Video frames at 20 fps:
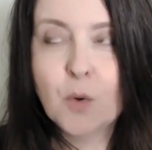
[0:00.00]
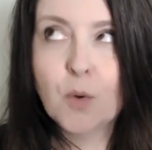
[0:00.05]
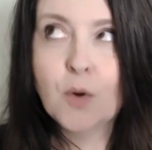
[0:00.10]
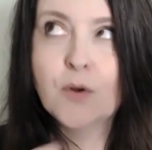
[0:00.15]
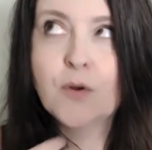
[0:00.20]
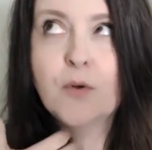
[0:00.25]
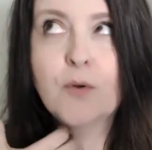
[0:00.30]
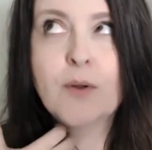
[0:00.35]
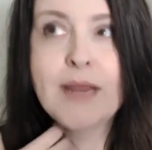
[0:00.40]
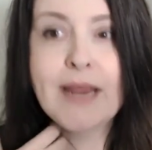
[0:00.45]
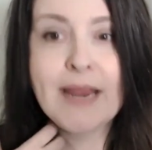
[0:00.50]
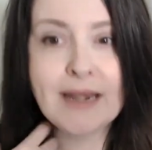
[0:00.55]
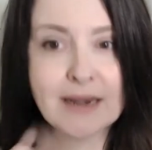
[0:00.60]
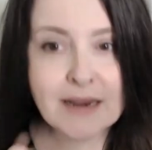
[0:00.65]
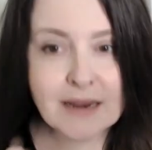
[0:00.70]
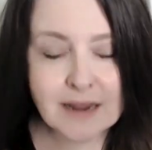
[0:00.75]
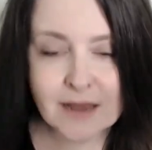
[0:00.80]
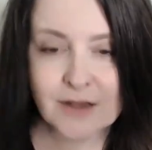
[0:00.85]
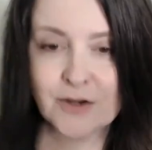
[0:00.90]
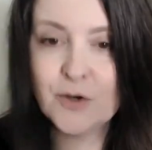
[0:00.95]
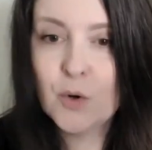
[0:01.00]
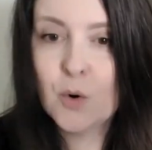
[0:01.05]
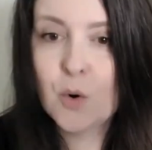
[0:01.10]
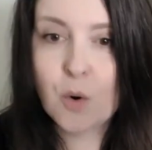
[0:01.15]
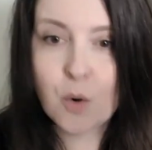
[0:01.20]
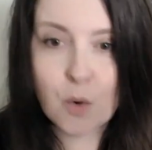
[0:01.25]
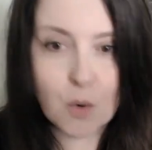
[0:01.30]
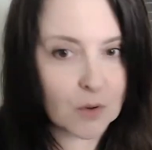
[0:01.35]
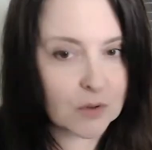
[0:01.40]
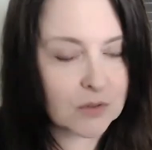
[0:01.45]
or creating a new
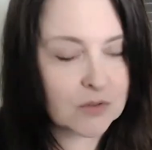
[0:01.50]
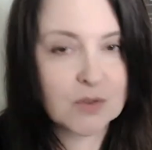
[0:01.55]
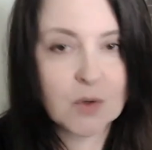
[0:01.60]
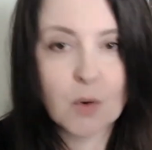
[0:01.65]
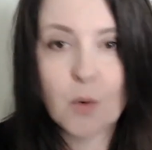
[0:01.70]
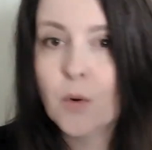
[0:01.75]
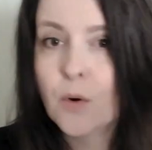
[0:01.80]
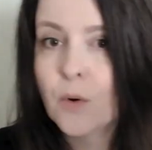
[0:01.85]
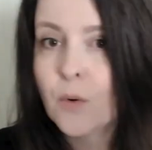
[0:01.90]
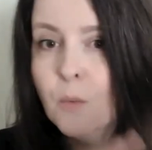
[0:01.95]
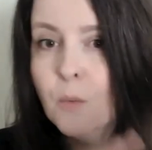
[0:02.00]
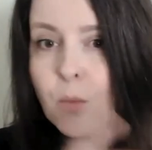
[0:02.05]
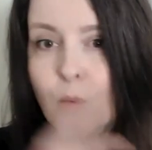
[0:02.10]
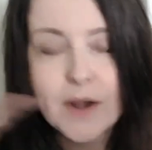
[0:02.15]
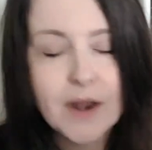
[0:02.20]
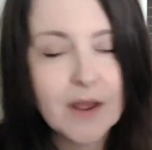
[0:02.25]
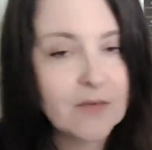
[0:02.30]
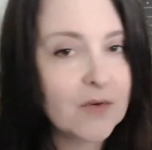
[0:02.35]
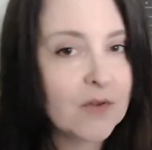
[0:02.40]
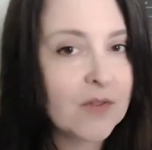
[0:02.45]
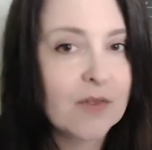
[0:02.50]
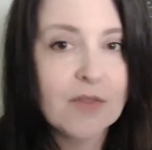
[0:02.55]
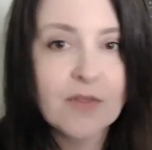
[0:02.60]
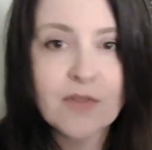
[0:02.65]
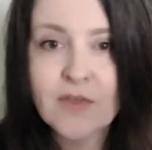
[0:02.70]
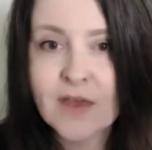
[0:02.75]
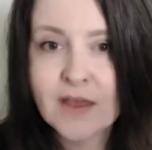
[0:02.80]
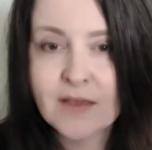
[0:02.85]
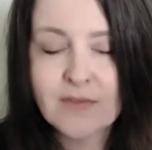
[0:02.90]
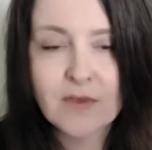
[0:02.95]
course or whatever the
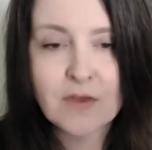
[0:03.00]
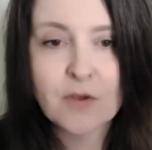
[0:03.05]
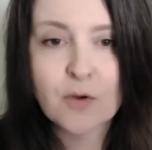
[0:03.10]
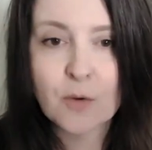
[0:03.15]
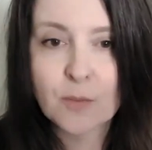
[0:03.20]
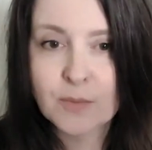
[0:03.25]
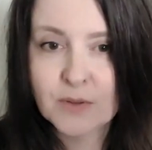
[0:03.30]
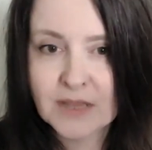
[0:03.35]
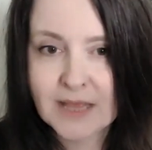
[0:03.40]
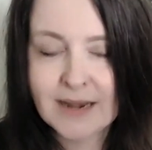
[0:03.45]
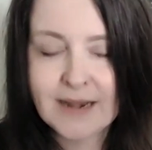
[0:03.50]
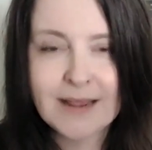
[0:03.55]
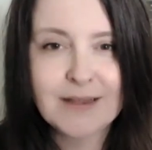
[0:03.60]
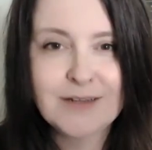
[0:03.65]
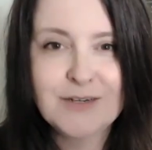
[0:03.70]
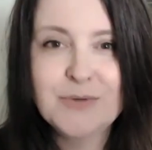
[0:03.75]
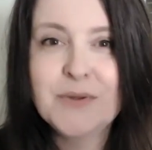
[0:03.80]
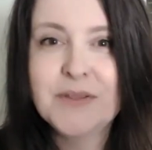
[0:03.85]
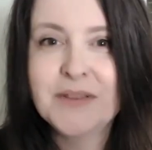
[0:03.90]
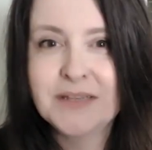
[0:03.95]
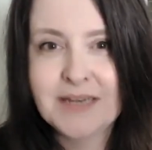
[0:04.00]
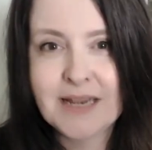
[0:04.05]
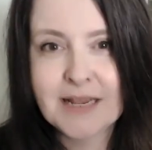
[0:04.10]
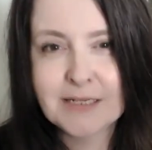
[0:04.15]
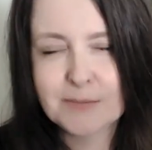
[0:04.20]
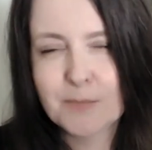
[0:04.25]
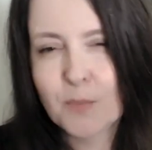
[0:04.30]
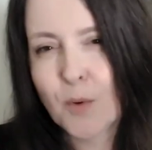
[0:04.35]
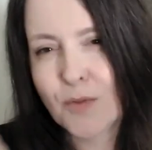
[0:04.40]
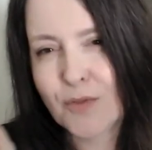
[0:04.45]
thing that you're planning on doing that
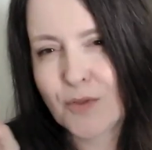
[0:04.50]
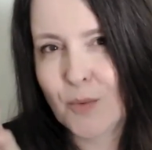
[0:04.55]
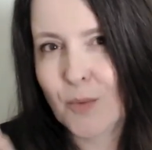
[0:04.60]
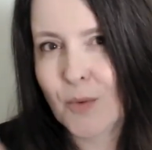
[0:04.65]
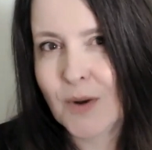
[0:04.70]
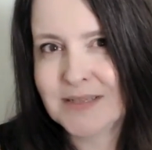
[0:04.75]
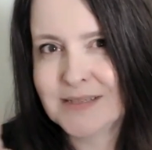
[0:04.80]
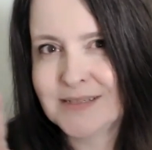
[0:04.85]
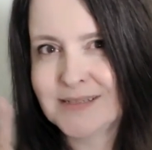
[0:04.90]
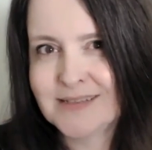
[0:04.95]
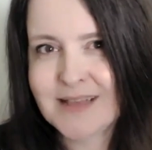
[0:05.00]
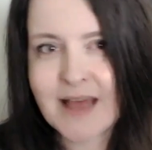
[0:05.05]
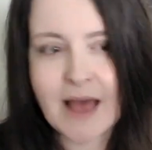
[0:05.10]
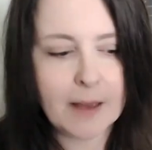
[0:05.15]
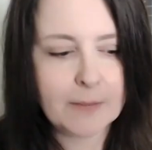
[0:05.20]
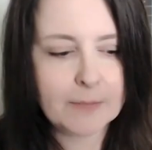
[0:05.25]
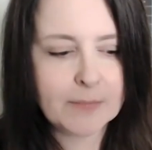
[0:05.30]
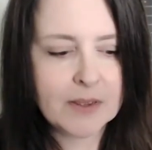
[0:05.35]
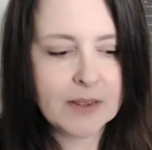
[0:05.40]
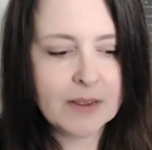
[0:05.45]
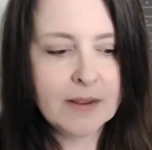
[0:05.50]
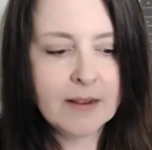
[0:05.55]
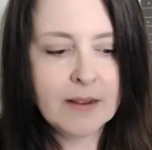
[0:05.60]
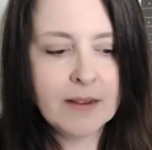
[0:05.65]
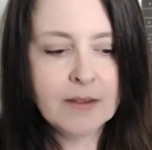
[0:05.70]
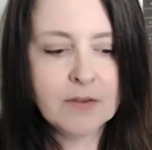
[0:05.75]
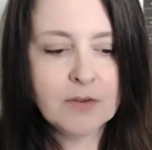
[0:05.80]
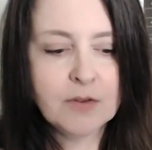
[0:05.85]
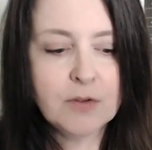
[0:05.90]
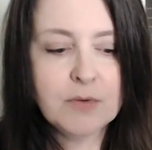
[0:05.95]
takes more than one step,
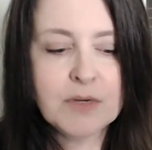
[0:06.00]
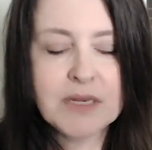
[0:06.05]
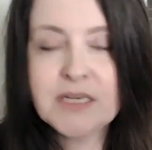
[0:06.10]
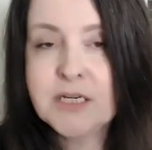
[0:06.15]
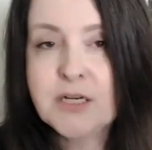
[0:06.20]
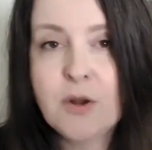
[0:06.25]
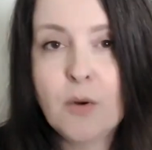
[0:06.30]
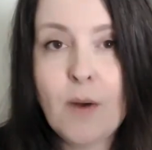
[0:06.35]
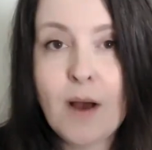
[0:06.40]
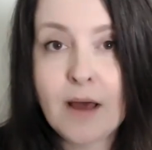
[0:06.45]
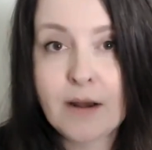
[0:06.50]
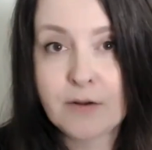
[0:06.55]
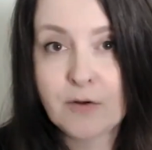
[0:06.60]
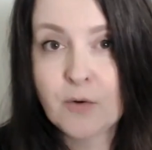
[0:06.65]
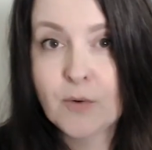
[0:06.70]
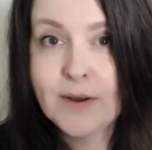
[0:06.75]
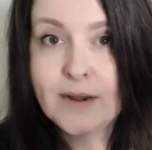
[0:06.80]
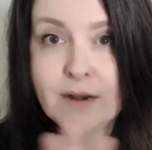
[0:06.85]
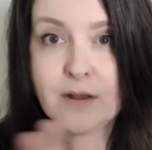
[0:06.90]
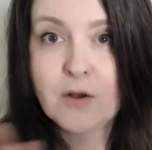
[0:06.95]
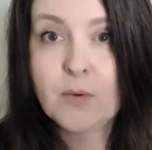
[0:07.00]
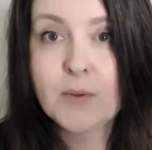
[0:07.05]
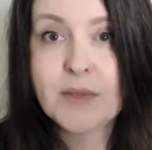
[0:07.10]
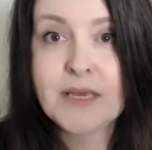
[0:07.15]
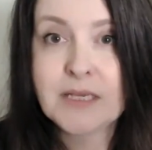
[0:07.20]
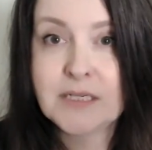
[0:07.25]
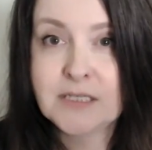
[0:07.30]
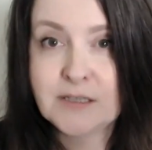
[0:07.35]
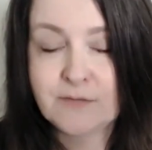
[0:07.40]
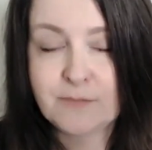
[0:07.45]
you need to know how to create a
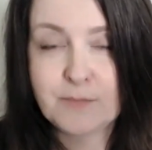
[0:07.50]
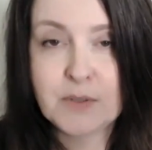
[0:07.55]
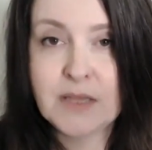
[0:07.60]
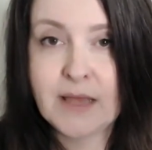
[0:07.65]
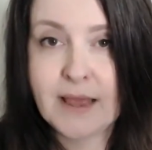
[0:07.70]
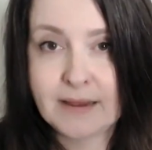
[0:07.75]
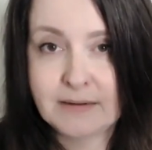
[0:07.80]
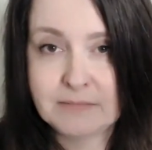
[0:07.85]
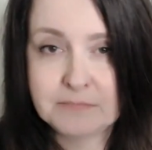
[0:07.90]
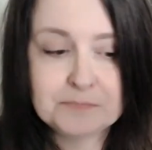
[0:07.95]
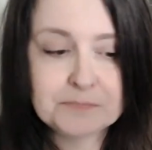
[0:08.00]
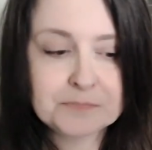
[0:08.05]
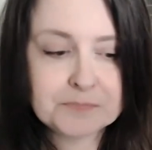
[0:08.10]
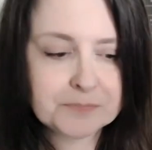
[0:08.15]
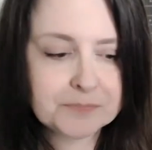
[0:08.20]
cohesive plan.